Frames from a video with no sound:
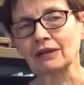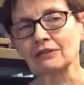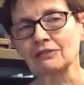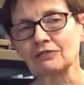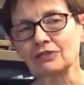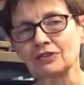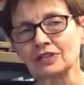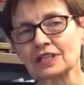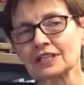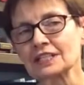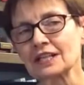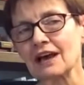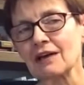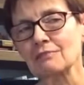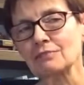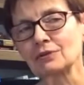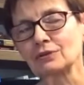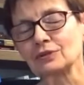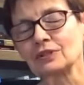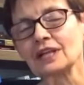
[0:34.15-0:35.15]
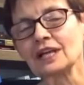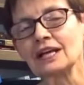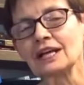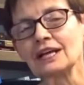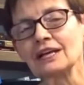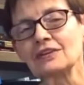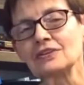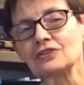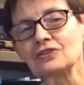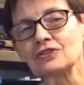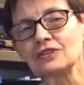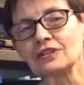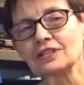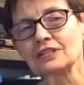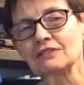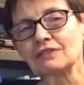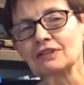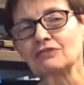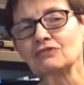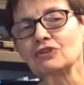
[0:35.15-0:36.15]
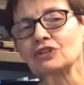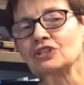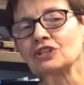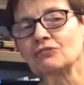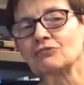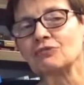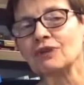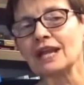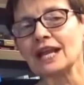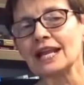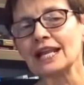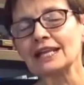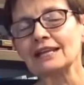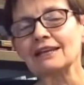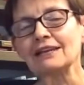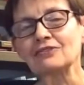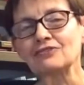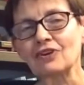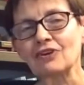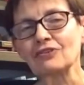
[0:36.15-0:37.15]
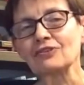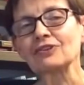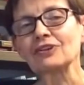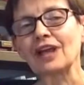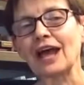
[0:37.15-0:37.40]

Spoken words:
For example, students of literature really don't